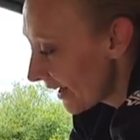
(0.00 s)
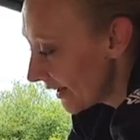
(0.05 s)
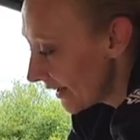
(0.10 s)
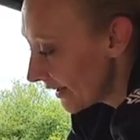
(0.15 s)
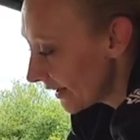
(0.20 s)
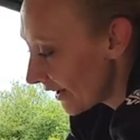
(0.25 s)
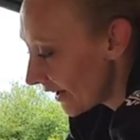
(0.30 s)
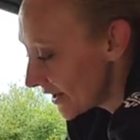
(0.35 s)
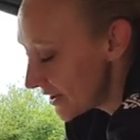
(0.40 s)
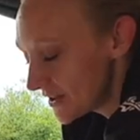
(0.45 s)

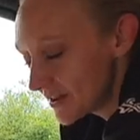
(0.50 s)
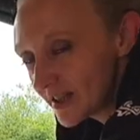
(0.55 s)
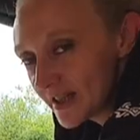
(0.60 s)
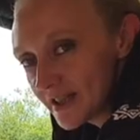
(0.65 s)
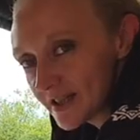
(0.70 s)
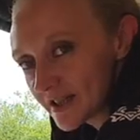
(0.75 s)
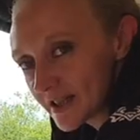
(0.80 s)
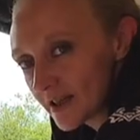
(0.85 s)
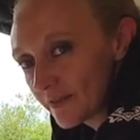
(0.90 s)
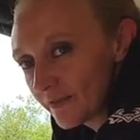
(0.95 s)
I
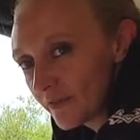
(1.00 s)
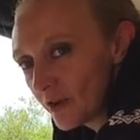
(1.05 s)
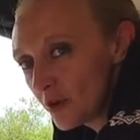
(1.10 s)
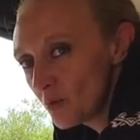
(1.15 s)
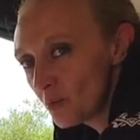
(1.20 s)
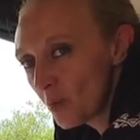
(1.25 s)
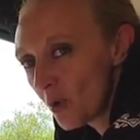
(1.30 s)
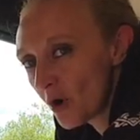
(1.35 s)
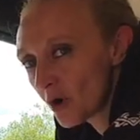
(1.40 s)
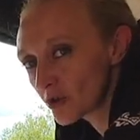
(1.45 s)
did, if you
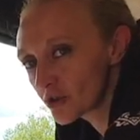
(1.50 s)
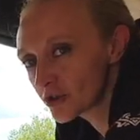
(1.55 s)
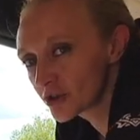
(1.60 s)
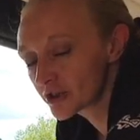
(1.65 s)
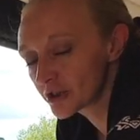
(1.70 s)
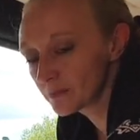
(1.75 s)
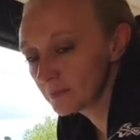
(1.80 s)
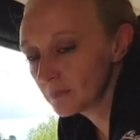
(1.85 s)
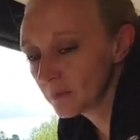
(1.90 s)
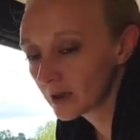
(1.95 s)

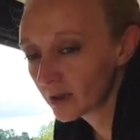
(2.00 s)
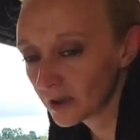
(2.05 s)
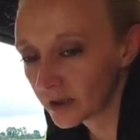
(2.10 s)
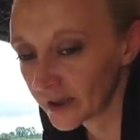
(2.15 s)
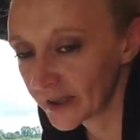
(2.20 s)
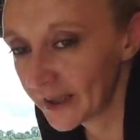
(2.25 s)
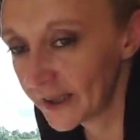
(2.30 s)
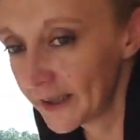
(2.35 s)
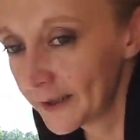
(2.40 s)
watched my,